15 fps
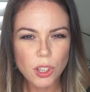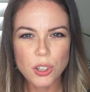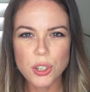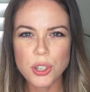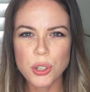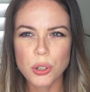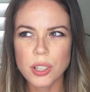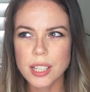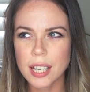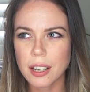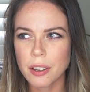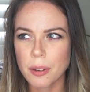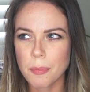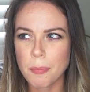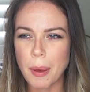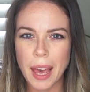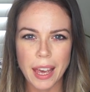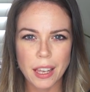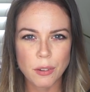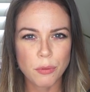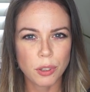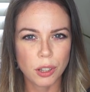short-term
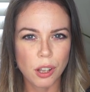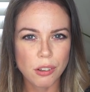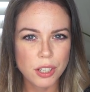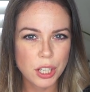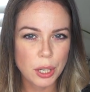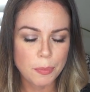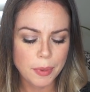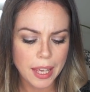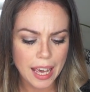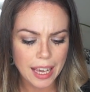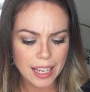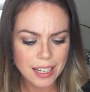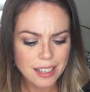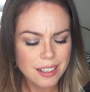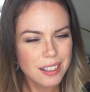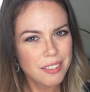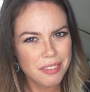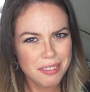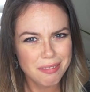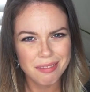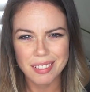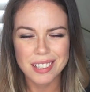pain for long-term gain.
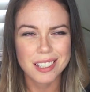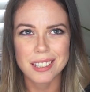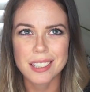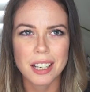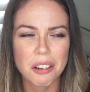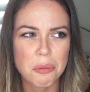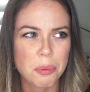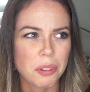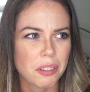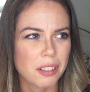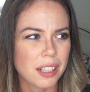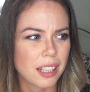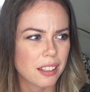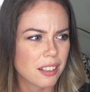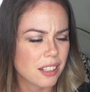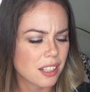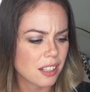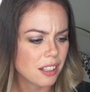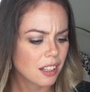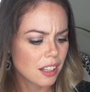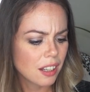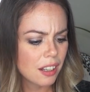That's a terrible
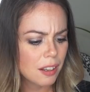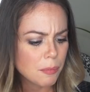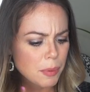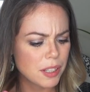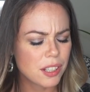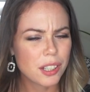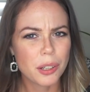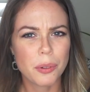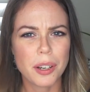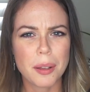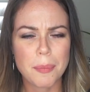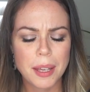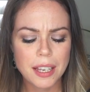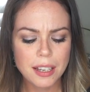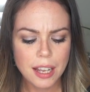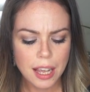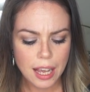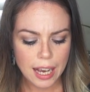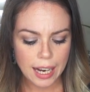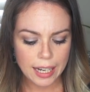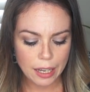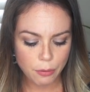analogy, but do you know what I mean?
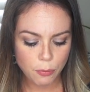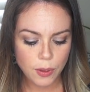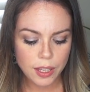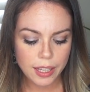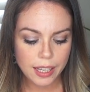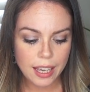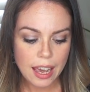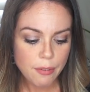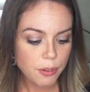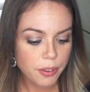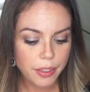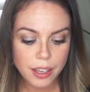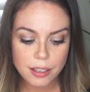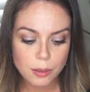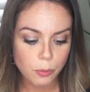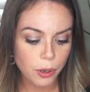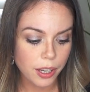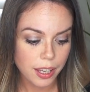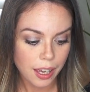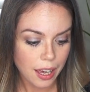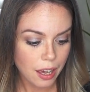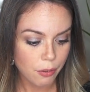And I feel like everything is
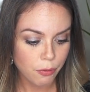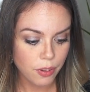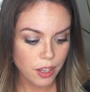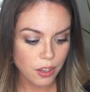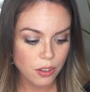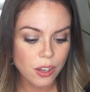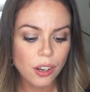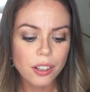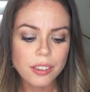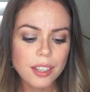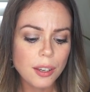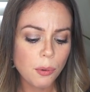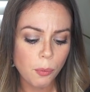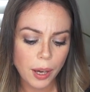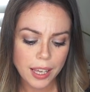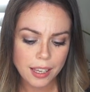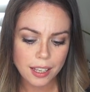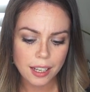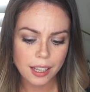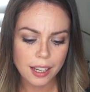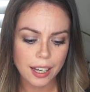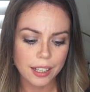working out for you. You got the
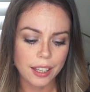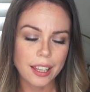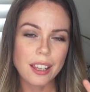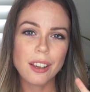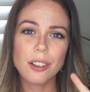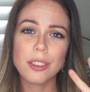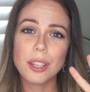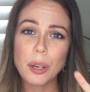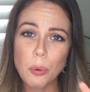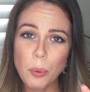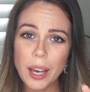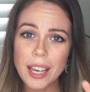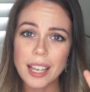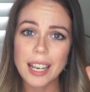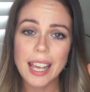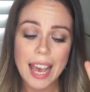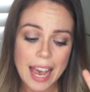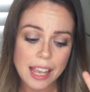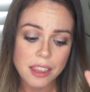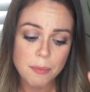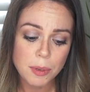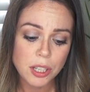Awakening card. Like, you got the Awakening
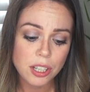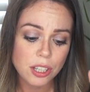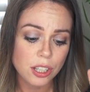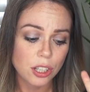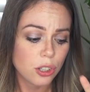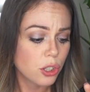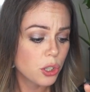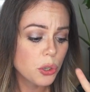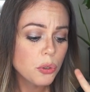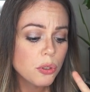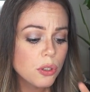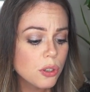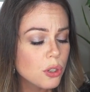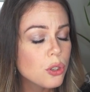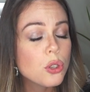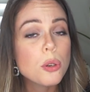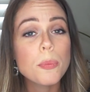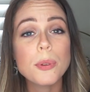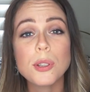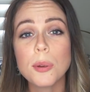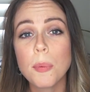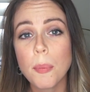and the Magician, two
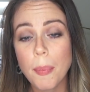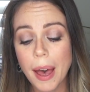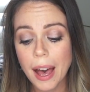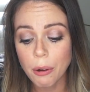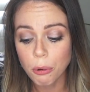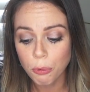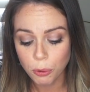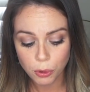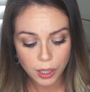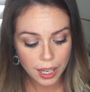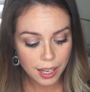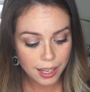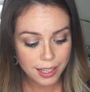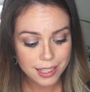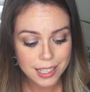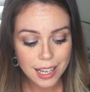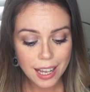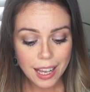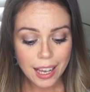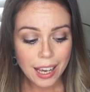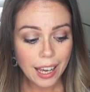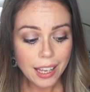super duper powerful cards,
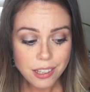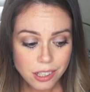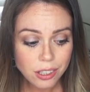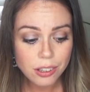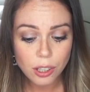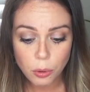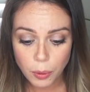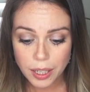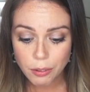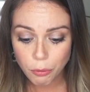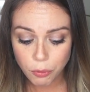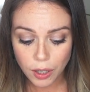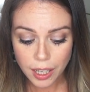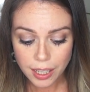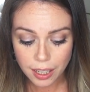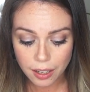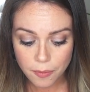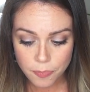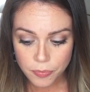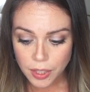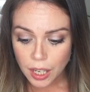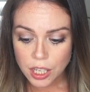and you got the Queen of Fire.
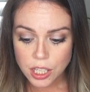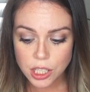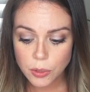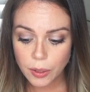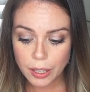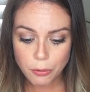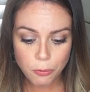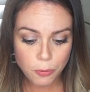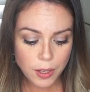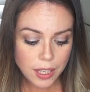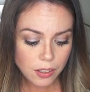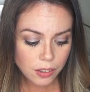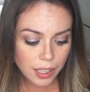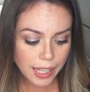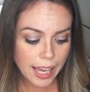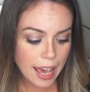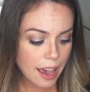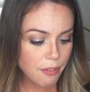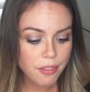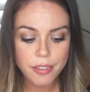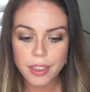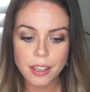So I feel like
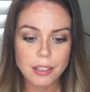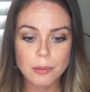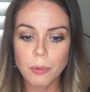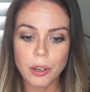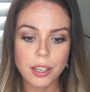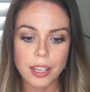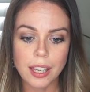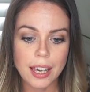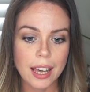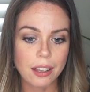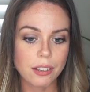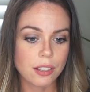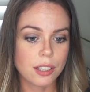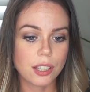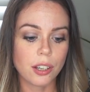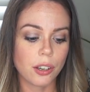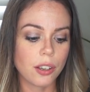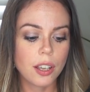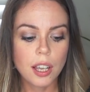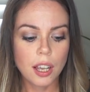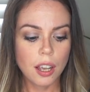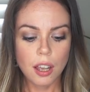everything is working out. So
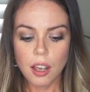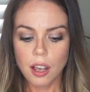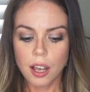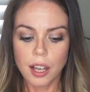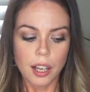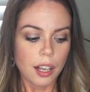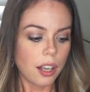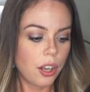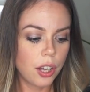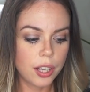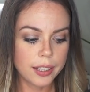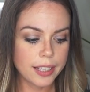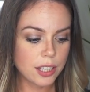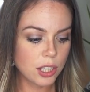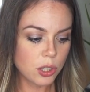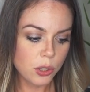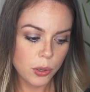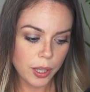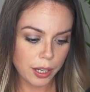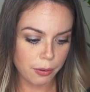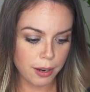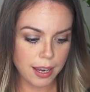let's do a
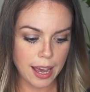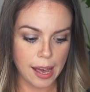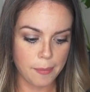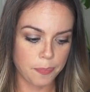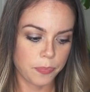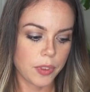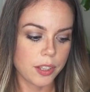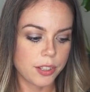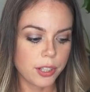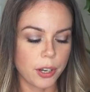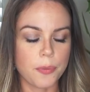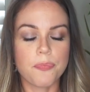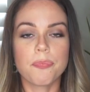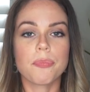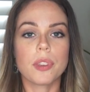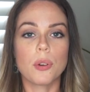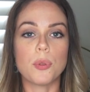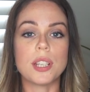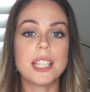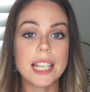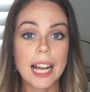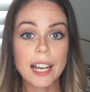quick recap. So
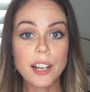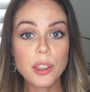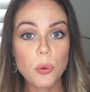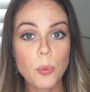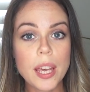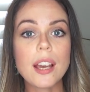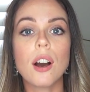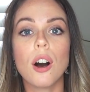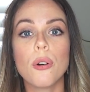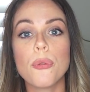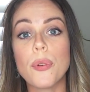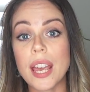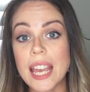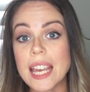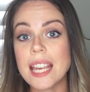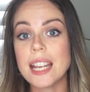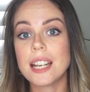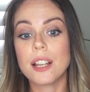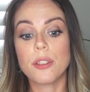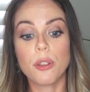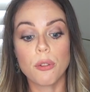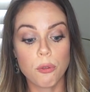we're starting the week off
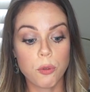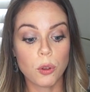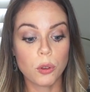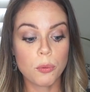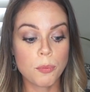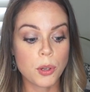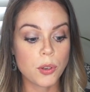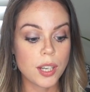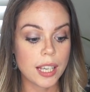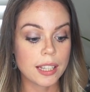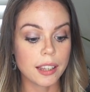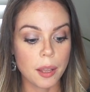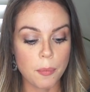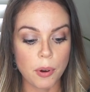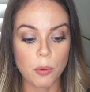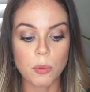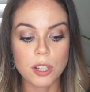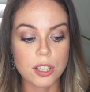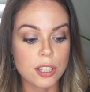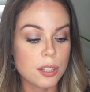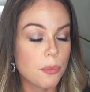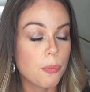in the full moon in Libra,
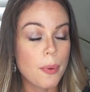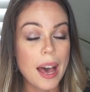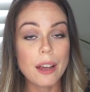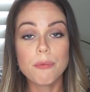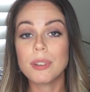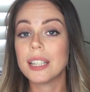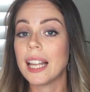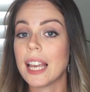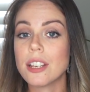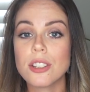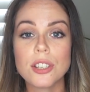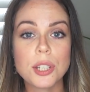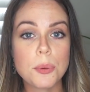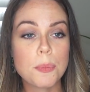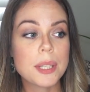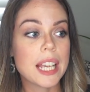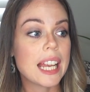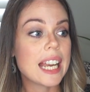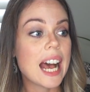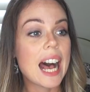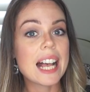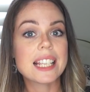which is about relationships
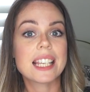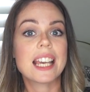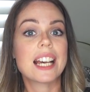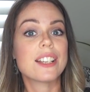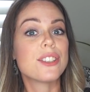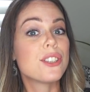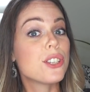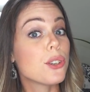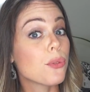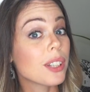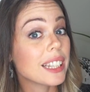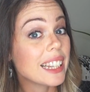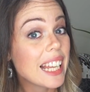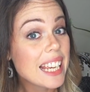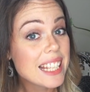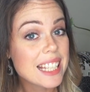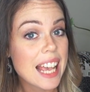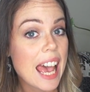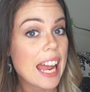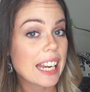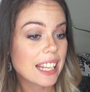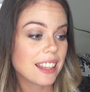and asking us to release
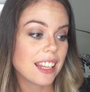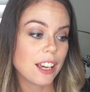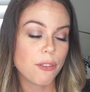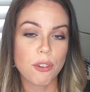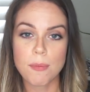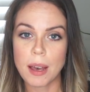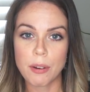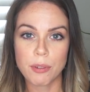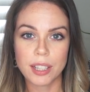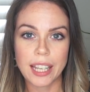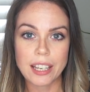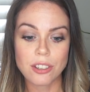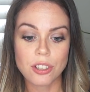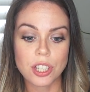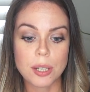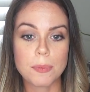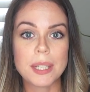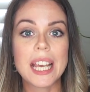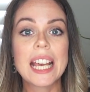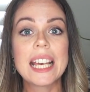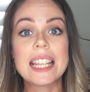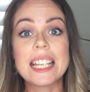anything from our relationships
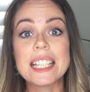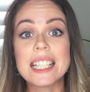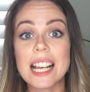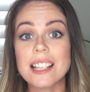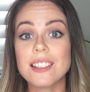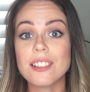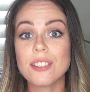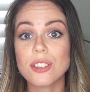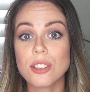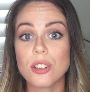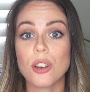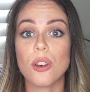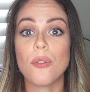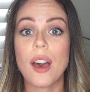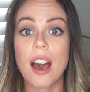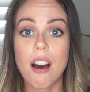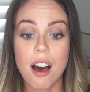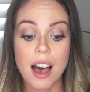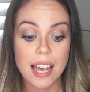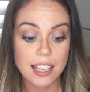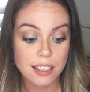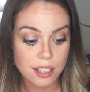that doesn't serve our
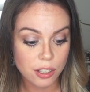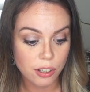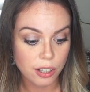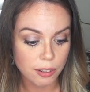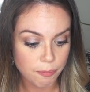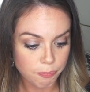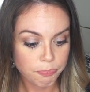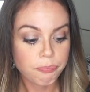highest good.